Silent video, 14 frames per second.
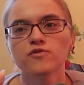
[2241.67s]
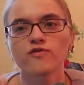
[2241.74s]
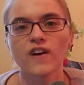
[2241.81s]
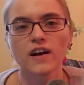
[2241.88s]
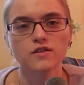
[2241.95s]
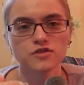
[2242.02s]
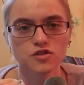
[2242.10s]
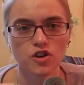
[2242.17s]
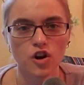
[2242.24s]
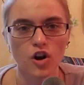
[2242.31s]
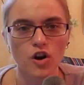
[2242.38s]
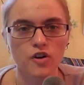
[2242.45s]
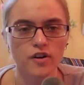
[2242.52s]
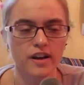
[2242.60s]
Fel's
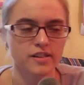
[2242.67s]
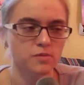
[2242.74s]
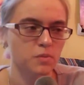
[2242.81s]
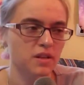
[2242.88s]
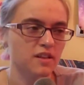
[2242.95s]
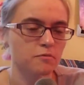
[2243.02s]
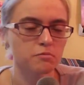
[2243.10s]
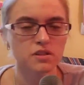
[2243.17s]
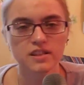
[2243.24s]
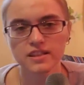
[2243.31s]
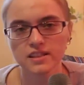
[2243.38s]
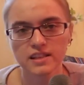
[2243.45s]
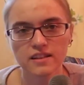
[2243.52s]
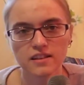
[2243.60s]
car has been
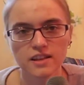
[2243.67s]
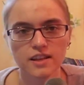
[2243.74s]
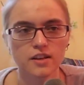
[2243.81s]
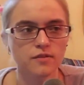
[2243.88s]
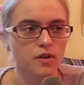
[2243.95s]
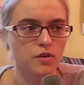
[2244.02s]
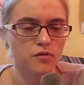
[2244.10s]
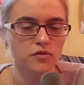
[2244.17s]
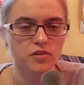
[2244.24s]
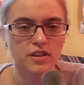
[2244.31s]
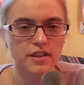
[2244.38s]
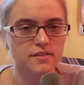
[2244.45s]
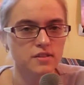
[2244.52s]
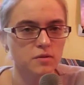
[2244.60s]
completely cleaned of all the
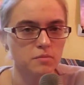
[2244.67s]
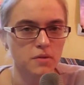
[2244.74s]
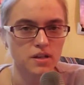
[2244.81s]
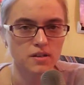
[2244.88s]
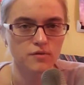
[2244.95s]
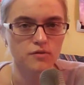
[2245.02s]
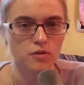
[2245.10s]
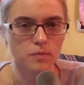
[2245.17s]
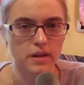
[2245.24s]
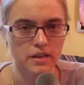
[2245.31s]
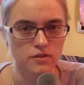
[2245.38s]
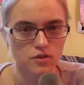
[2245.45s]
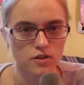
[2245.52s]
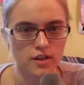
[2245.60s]
fleas and mud from
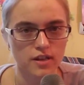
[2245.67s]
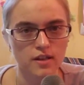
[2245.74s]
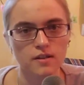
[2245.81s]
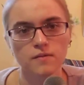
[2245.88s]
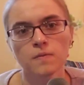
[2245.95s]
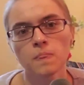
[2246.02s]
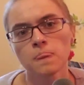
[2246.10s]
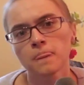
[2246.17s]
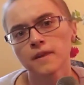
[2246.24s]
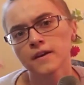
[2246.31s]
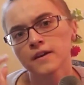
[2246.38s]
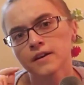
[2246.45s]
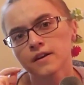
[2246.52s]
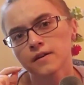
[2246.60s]
yesterday.
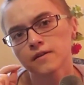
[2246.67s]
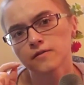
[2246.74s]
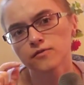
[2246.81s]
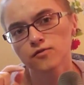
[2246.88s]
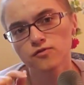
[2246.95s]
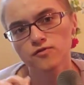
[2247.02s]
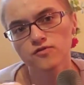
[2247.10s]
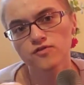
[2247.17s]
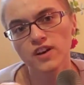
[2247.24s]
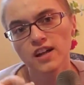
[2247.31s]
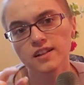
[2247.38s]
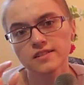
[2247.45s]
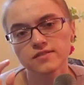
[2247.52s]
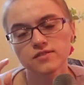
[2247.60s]

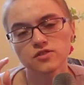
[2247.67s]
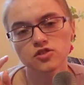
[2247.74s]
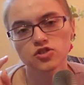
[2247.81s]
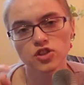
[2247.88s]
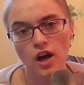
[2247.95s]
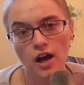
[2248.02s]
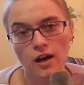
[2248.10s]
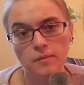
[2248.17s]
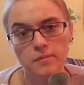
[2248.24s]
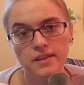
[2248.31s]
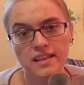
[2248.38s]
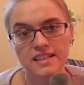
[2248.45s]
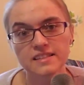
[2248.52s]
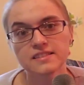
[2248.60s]
Fel's job
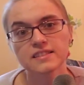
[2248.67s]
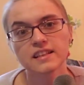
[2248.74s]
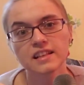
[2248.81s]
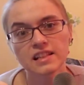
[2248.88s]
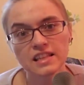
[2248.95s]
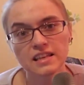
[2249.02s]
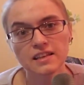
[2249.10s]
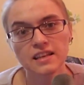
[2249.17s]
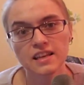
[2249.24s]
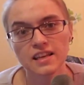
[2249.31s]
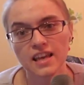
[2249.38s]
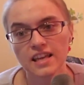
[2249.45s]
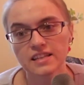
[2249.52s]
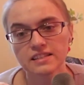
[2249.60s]
is
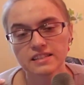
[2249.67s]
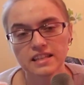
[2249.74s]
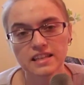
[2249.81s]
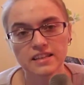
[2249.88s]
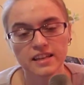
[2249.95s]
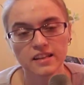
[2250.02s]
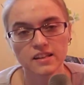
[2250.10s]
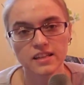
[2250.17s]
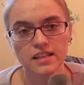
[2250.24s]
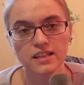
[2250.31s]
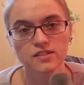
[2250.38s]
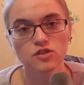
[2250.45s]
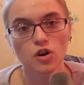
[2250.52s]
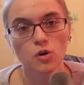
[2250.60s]
cleaning and detailing
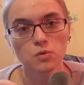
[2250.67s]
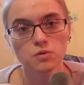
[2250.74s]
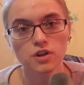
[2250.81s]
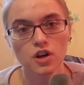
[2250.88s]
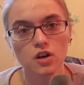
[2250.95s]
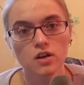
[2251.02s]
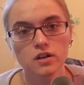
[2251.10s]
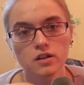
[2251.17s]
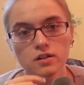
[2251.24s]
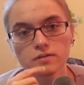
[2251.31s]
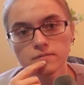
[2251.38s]
his own car.